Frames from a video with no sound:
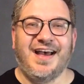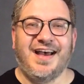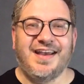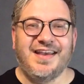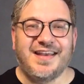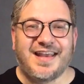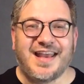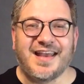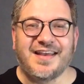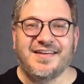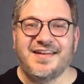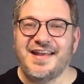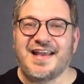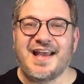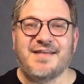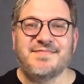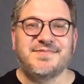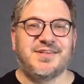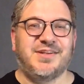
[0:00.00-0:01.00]
he
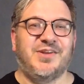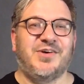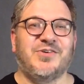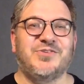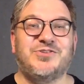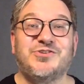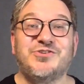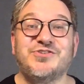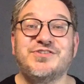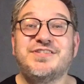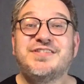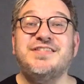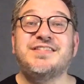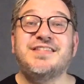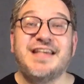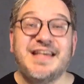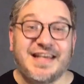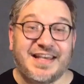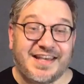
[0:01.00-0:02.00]
comes along to
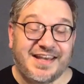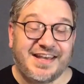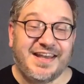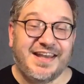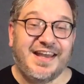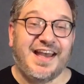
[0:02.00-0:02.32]
seek